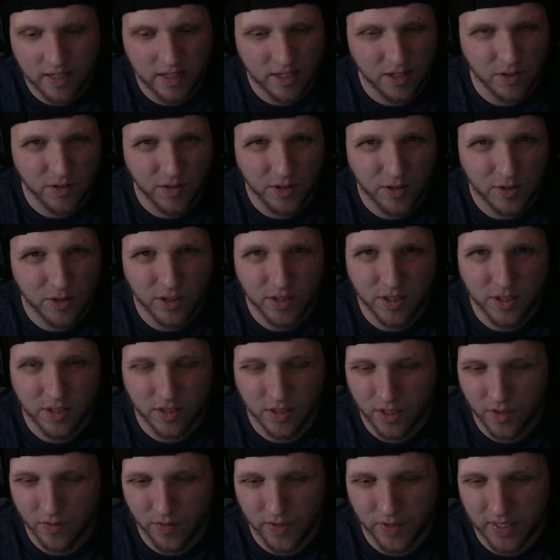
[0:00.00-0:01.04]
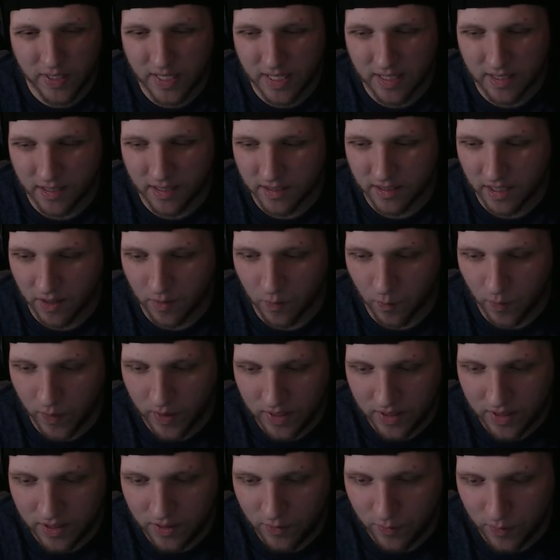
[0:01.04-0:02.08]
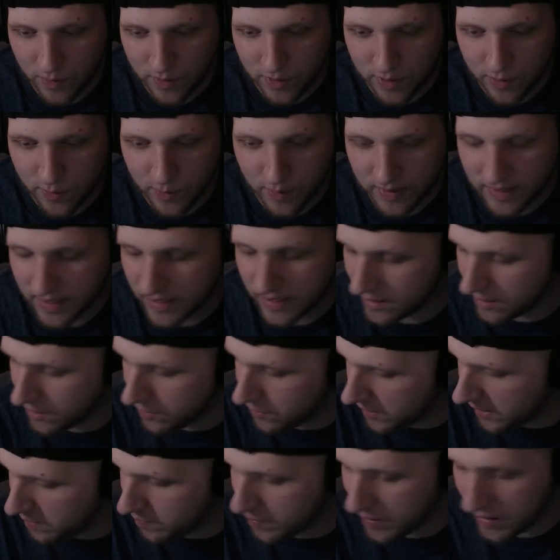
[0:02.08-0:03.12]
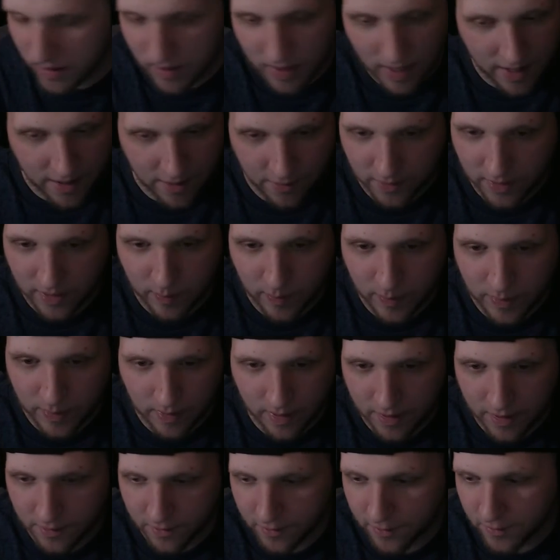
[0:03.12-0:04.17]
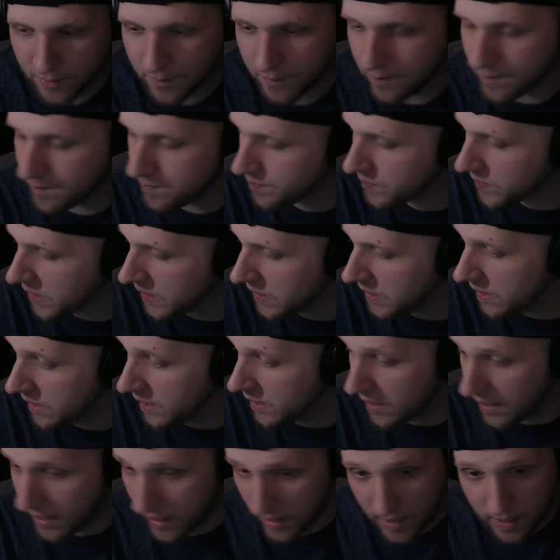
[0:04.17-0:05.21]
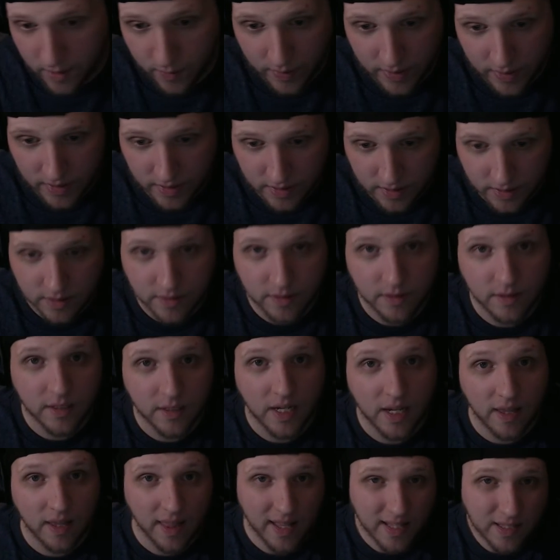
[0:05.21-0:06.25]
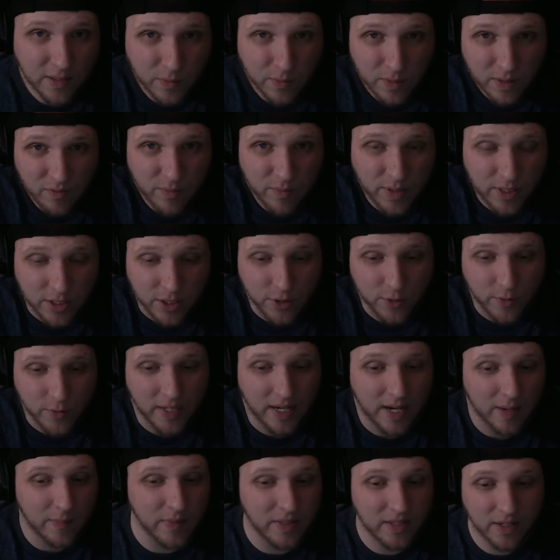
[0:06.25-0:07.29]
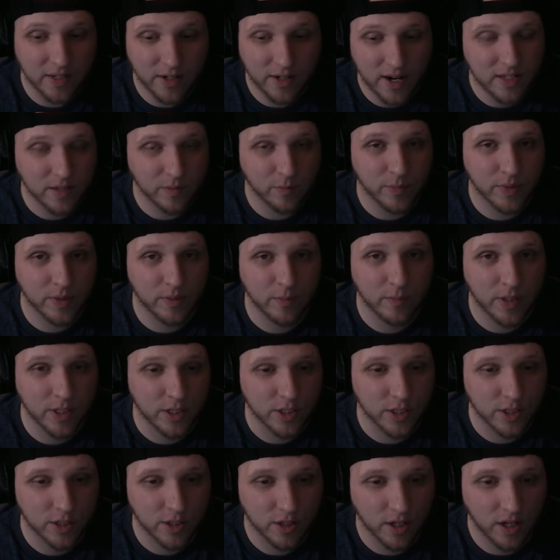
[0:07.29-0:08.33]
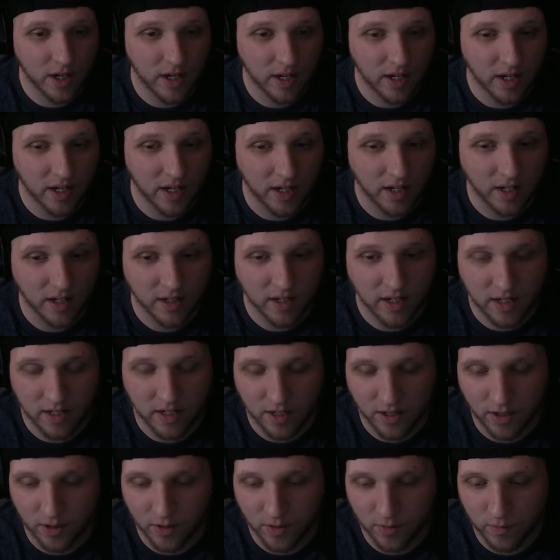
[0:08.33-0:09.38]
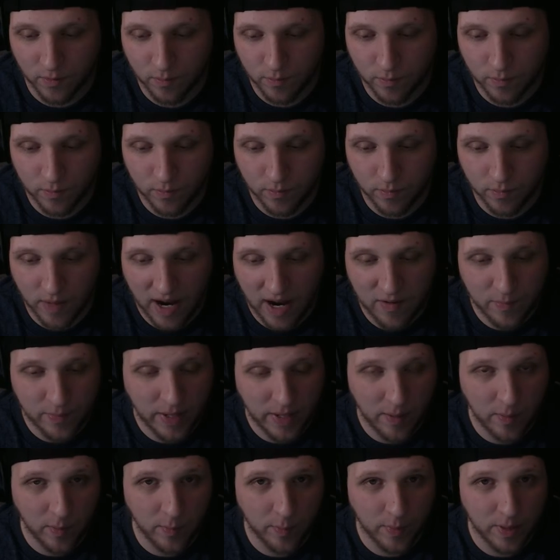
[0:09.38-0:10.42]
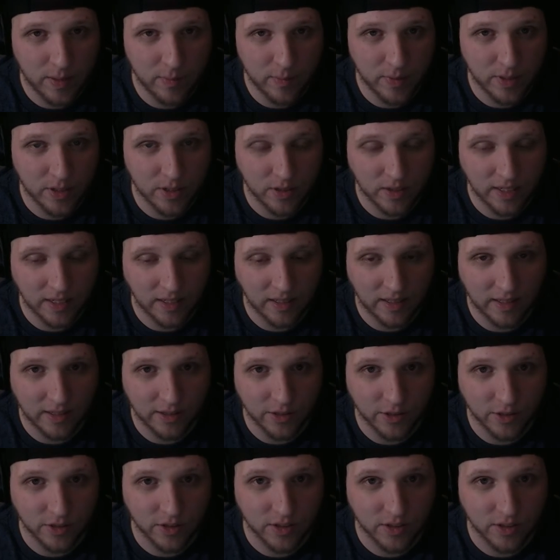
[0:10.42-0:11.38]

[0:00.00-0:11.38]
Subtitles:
There's just stuff like that that's like, what do you do with it? Do you keep it? I don't keep it. I don't know. Anyways, that's what I've been doing. I mean, there hasn't been much, I haven't been able to play much League of Legends.